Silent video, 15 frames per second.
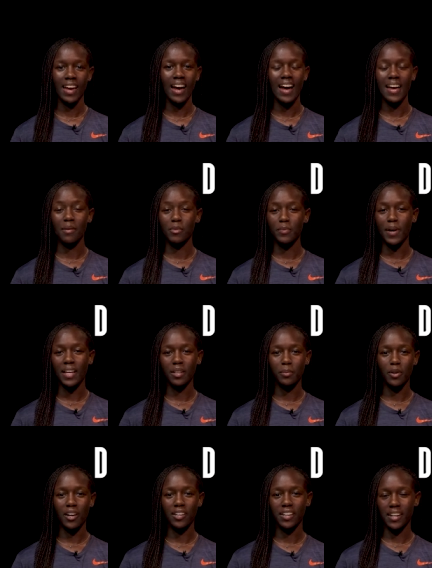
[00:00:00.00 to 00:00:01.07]
Hi, I'm Demila
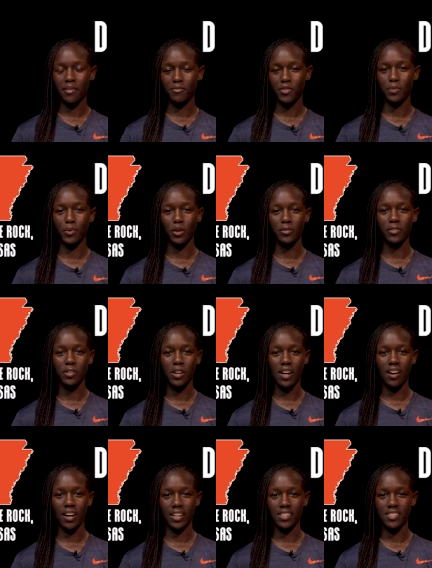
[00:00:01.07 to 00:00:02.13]
Brown, and I'm from North Little
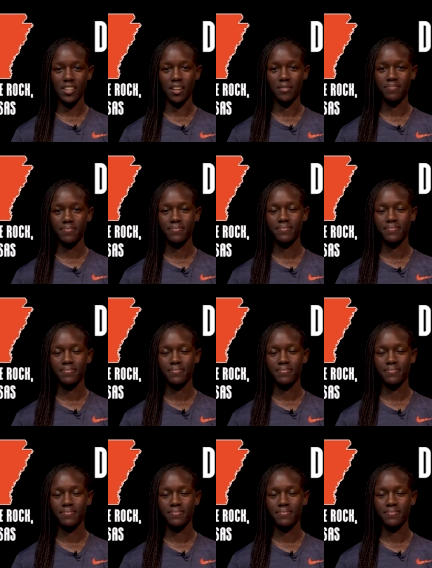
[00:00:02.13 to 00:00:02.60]
Rock, Arkansas.